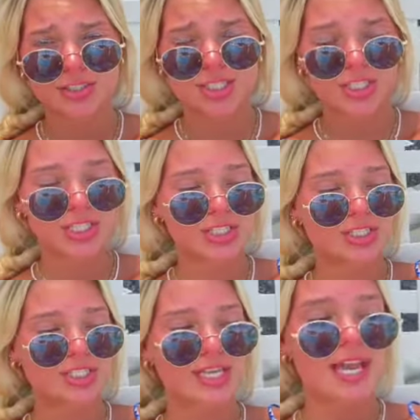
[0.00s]
chilling and
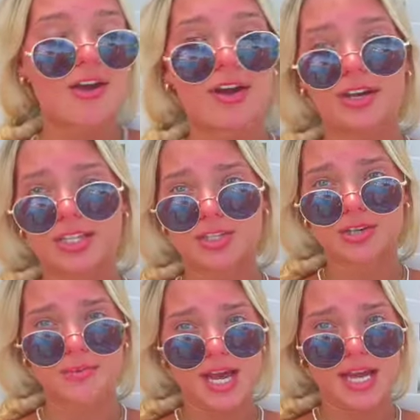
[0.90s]
just laying out. I already
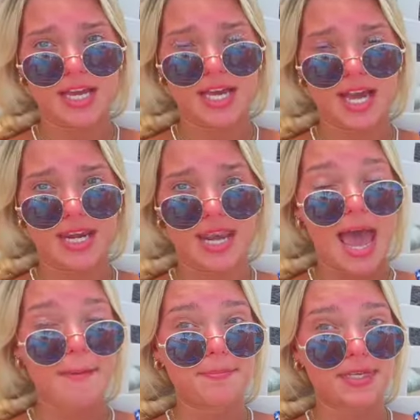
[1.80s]
took my
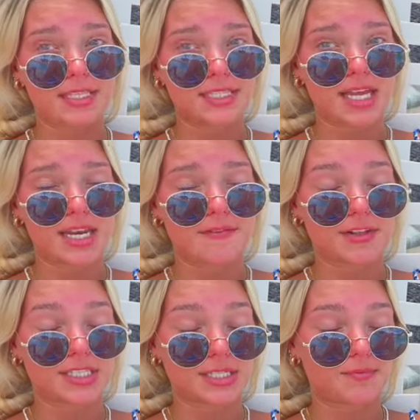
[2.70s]
nap in the sun. I
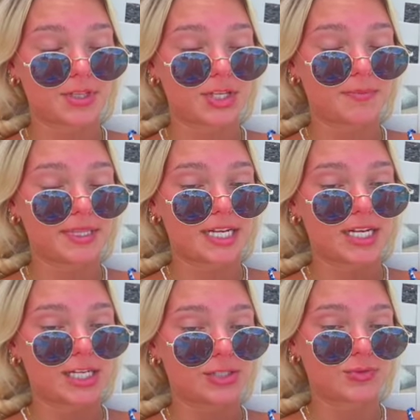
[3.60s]
fell asleep for a little bit there
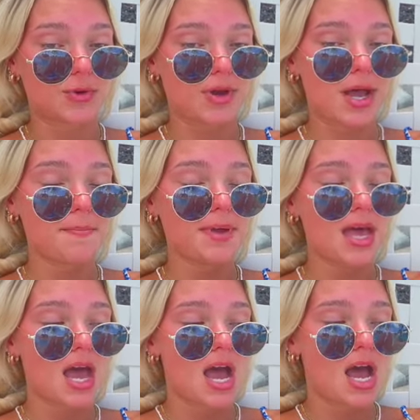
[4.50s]
and I just woke up.
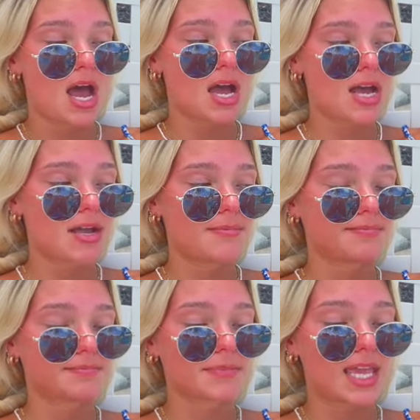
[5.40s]

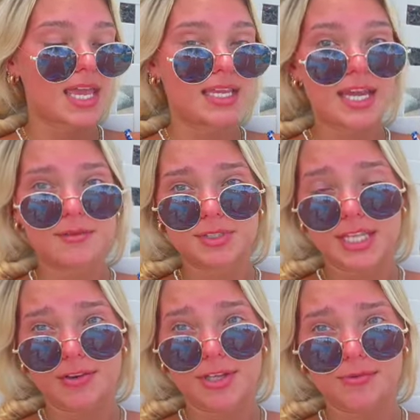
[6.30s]
Um, and yeah, I'm just
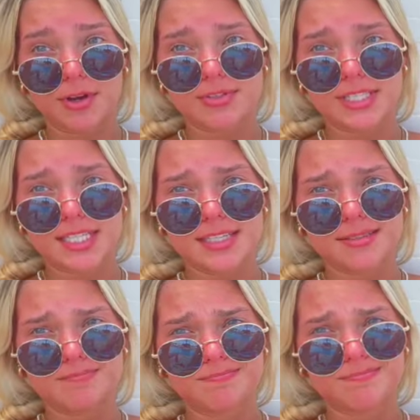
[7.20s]
out here roasting.
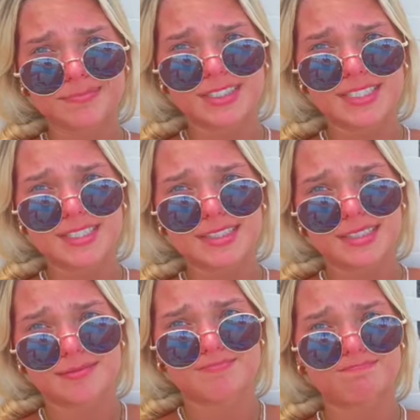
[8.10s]

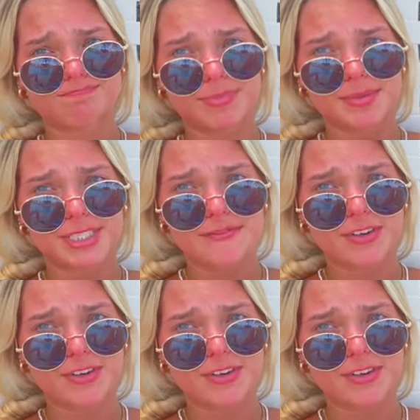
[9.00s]
That's pretty much it for